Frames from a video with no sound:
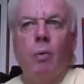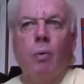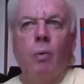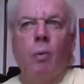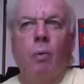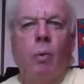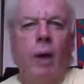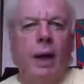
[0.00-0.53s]

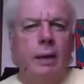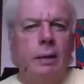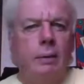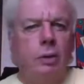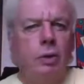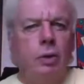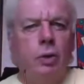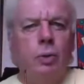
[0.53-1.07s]
When
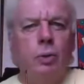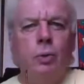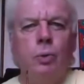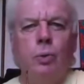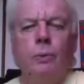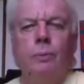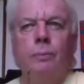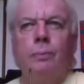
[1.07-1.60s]
you
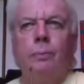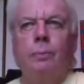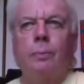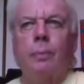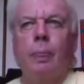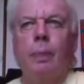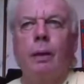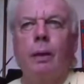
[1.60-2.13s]

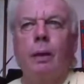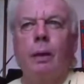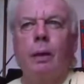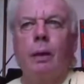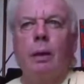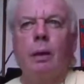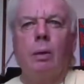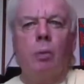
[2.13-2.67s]

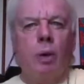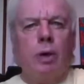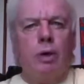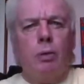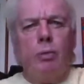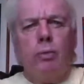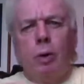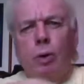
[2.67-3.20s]

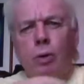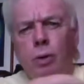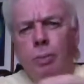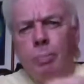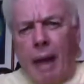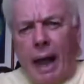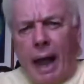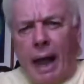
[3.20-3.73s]
look
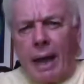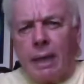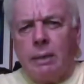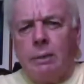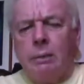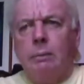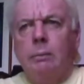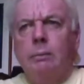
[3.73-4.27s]
back
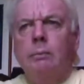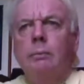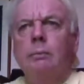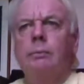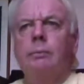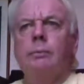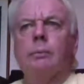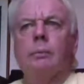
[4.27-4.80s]

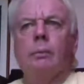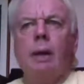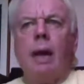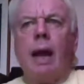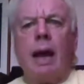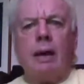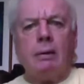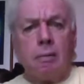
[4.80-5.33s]

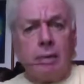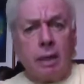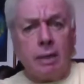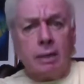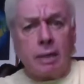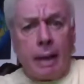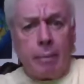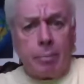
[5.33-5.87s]
at
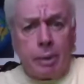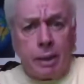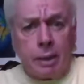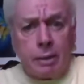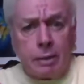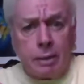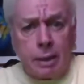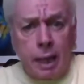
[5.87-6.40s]
things happening
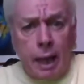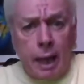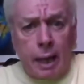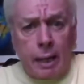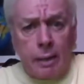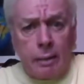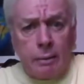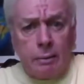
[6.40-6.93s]

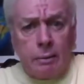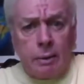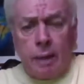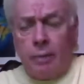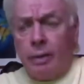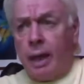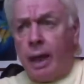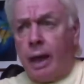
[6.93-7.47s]
today
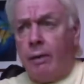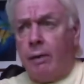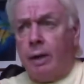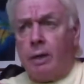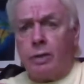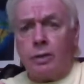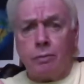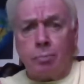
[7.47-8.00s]
in the
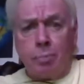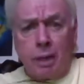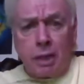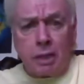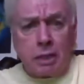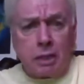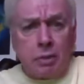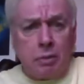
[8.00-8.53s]
areas of
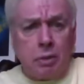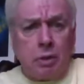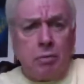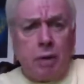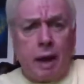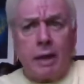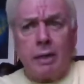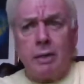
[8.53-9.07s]
political
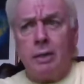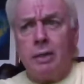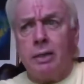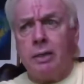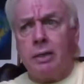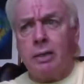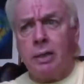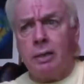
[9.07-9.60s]

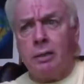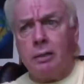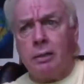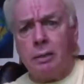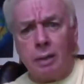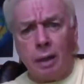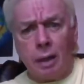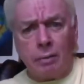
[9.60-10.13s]
correctness and
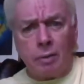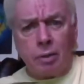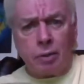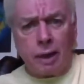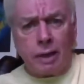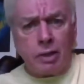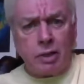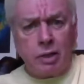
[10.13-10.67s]

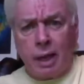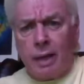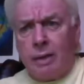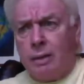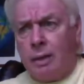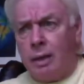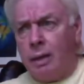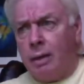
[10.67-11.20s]

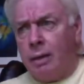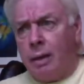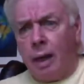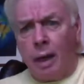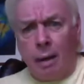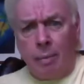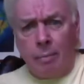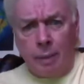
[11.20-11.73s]
transgender
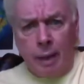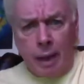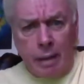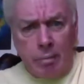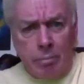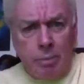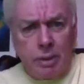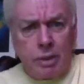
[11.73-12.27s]

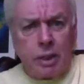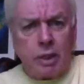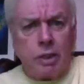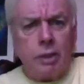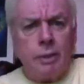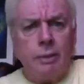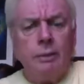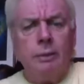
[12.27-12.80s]

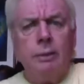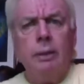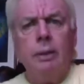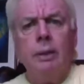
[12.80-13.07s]
imposition